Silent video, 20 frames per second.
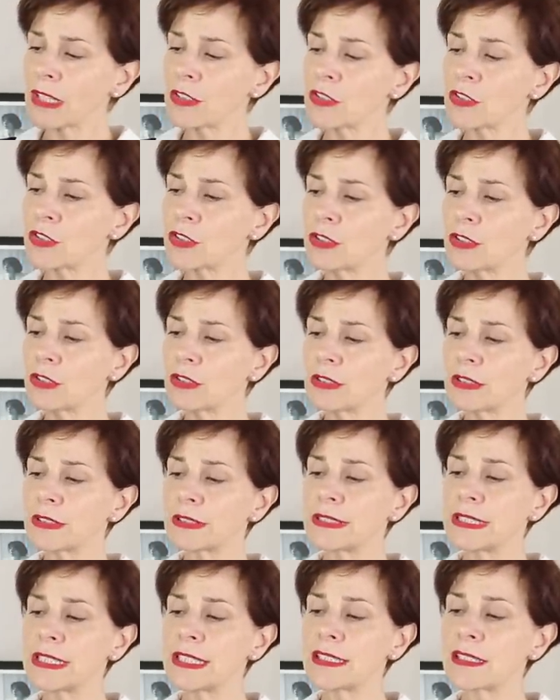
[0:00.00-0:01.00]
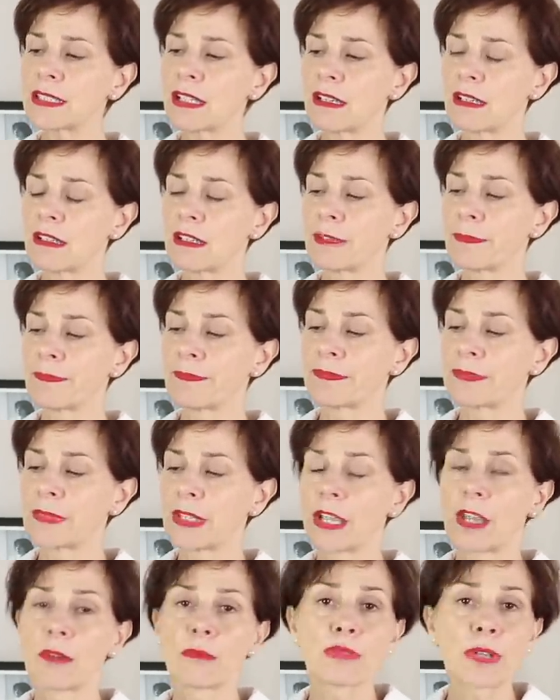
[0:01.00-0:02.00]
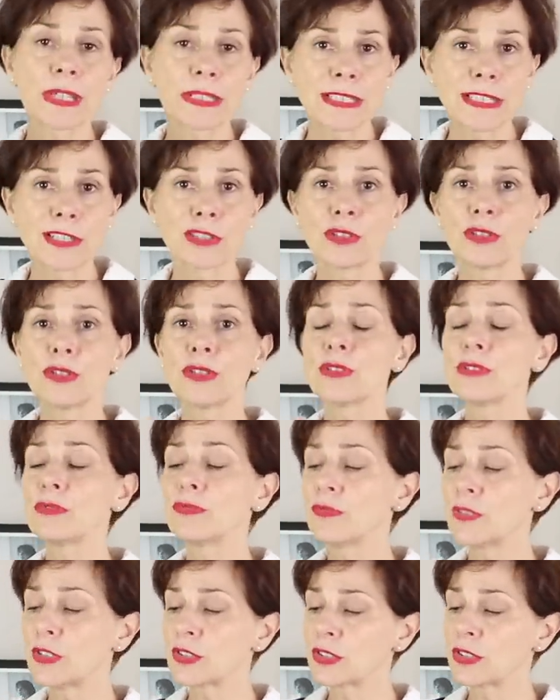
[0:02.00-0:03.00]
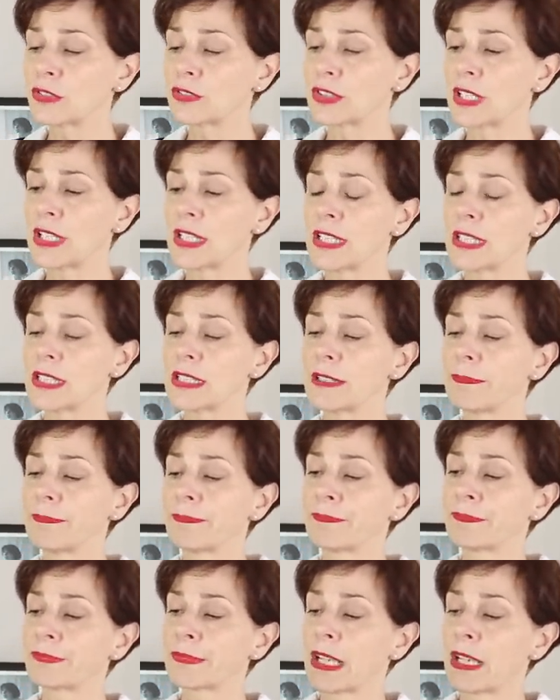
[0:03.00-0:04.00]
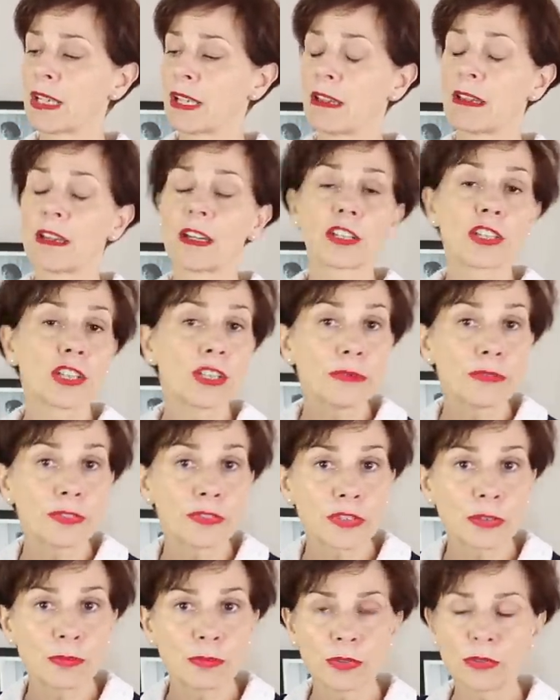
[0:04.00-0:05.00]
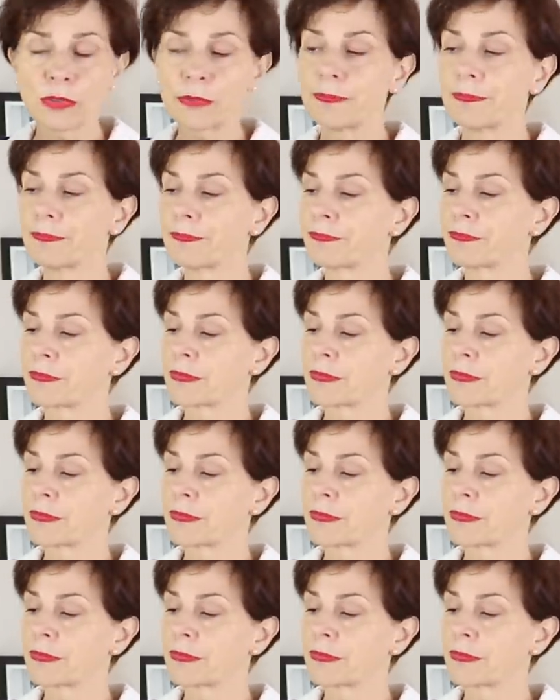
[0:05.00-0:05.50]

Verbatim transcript: So these are practical, versatile, uh, comfortable.